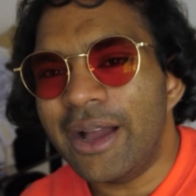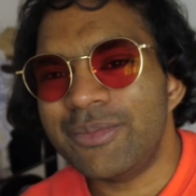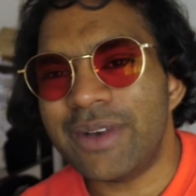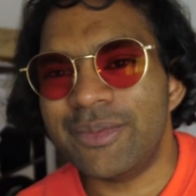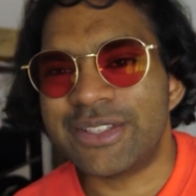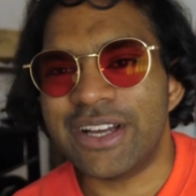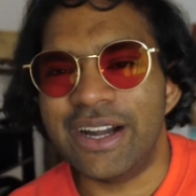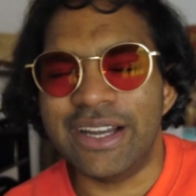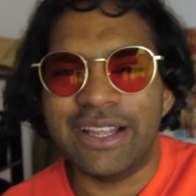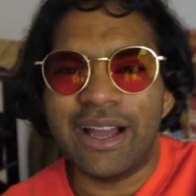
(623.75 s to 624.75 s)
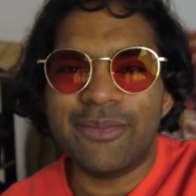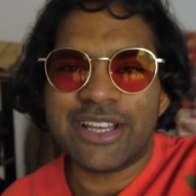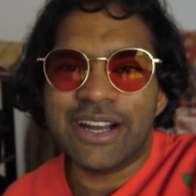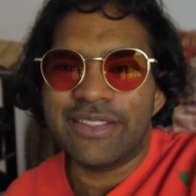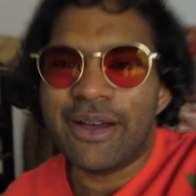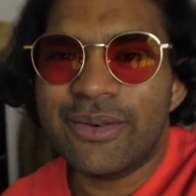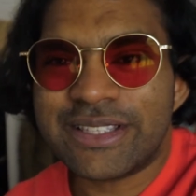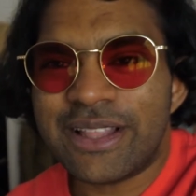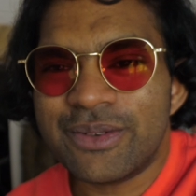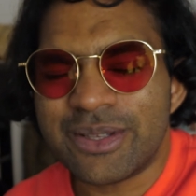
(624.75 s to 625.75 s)
I'm sorry. That
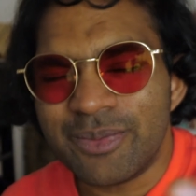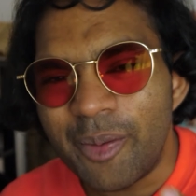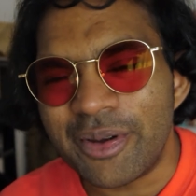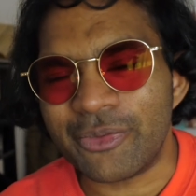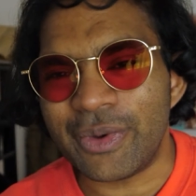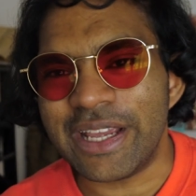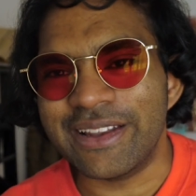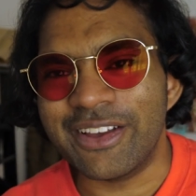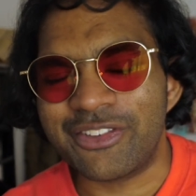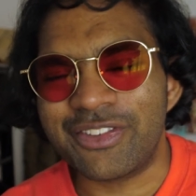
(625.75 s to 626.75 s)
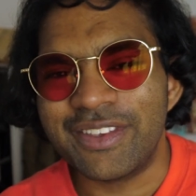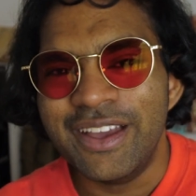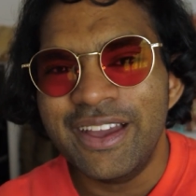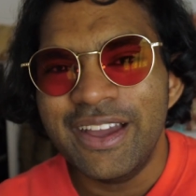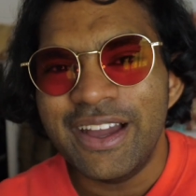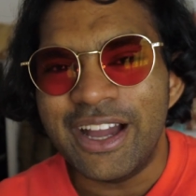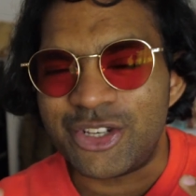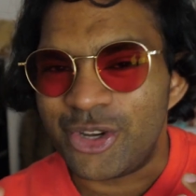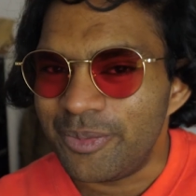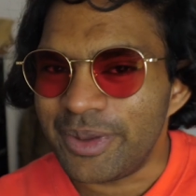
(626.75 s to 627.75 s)
was a moment of weakness. I
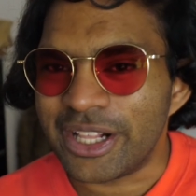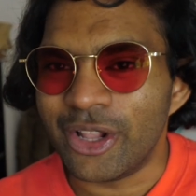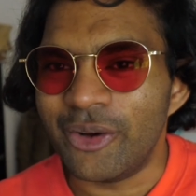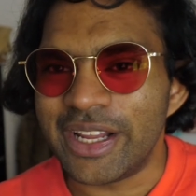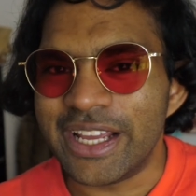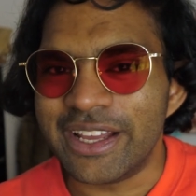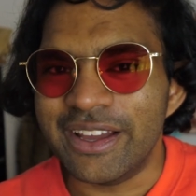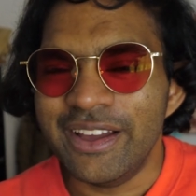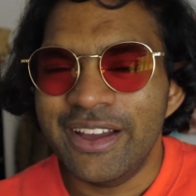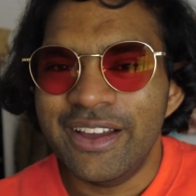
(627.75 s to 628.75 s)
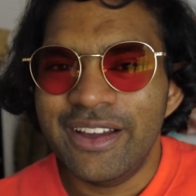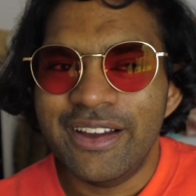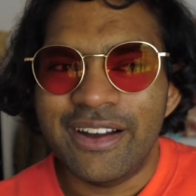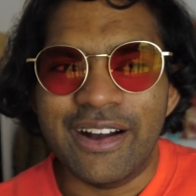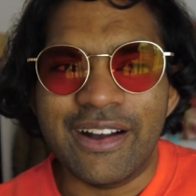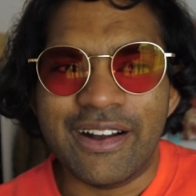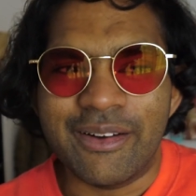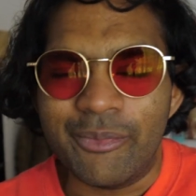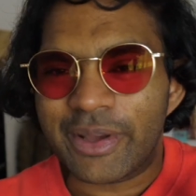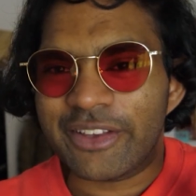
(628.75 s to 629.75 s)
shouldn't be gloating,
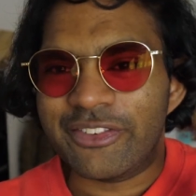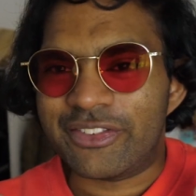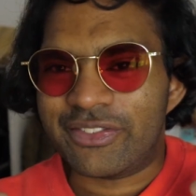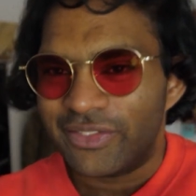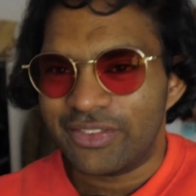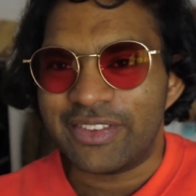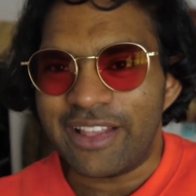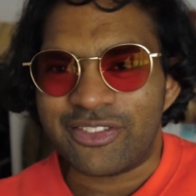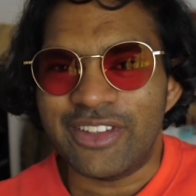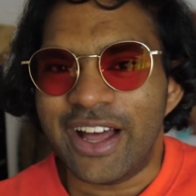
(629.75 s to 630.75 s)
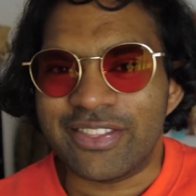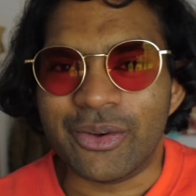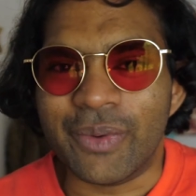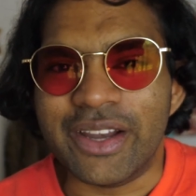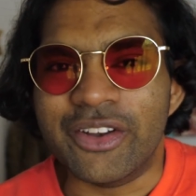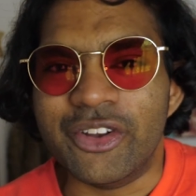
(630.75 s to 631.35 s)
because that's not the way to